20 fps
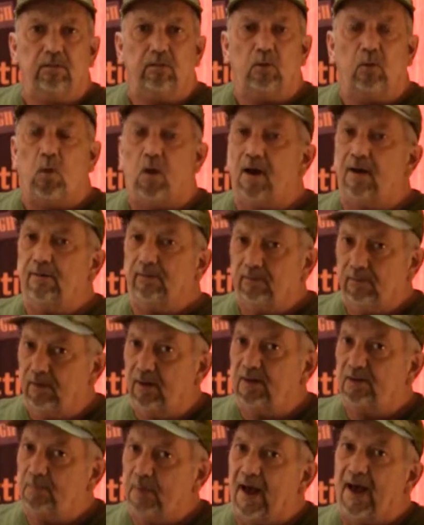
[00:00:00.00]
quite
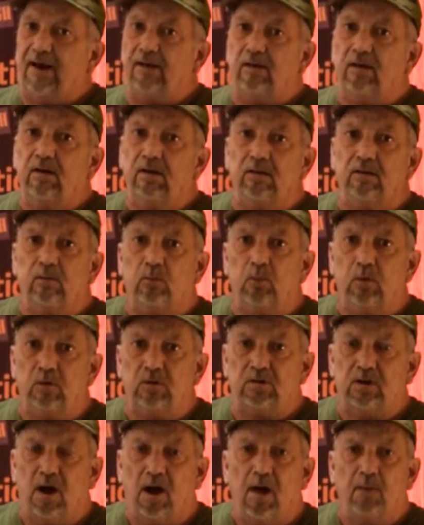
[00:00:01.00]
as badly in the
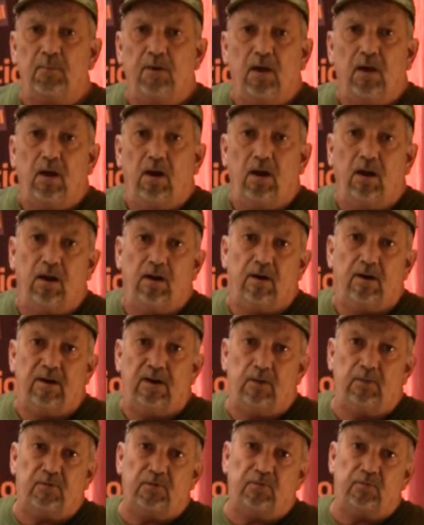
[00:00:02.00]
wintertime, and it
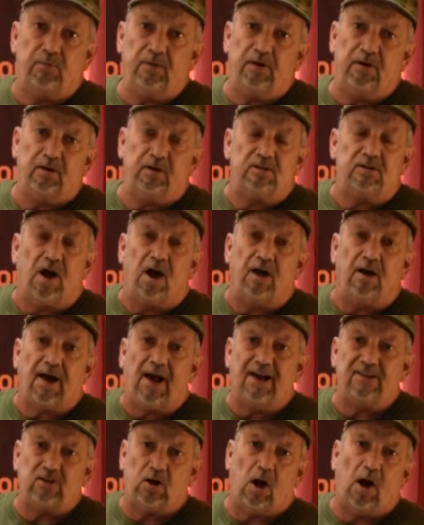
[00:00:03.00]
keeps it from getting
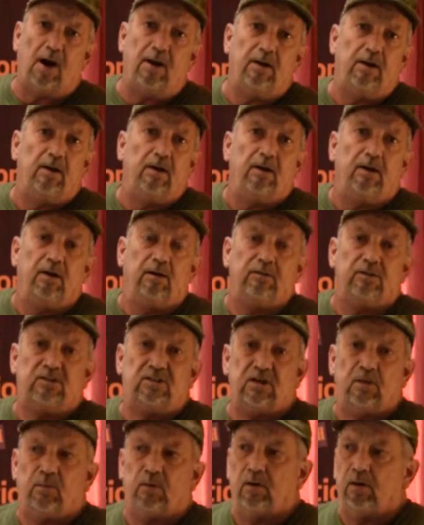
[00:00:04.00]
as hot in the
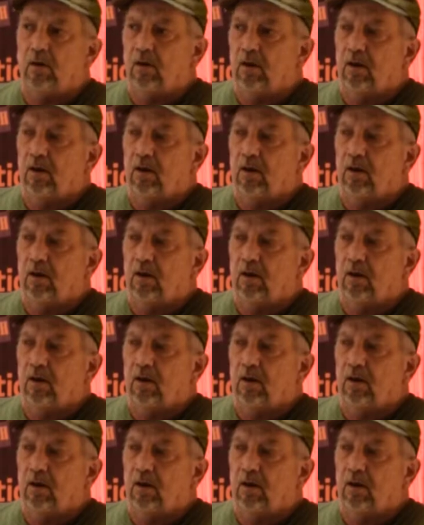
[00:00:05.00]
summer.